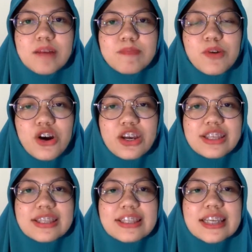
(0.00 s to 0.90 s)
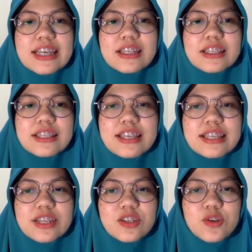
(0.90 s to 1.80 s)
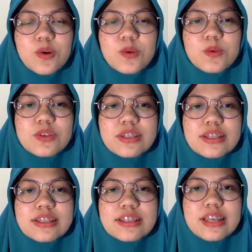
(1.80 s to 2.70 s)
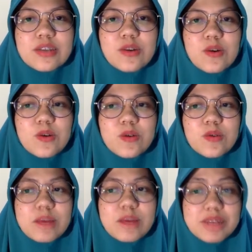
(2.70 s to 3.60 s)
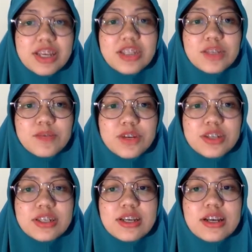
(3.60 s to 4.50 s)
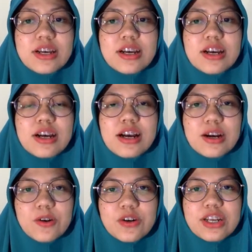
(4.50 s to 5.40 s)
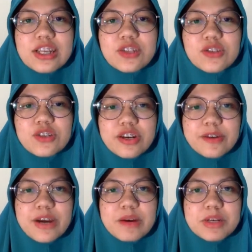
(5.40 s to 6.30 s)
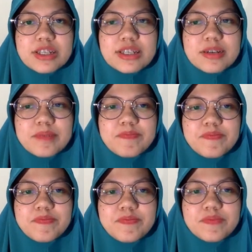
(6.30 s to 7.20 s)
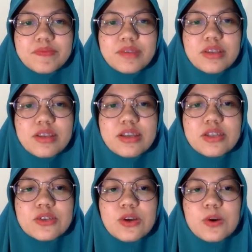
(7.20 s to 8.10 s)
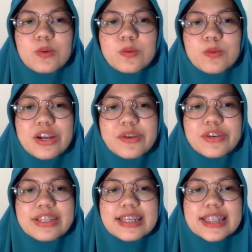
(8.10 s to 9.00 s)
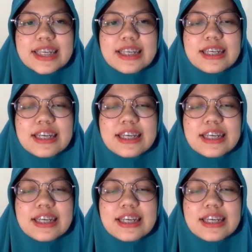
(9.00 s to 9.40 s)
point that can show that your application works according to the requirements. So, why unit testing?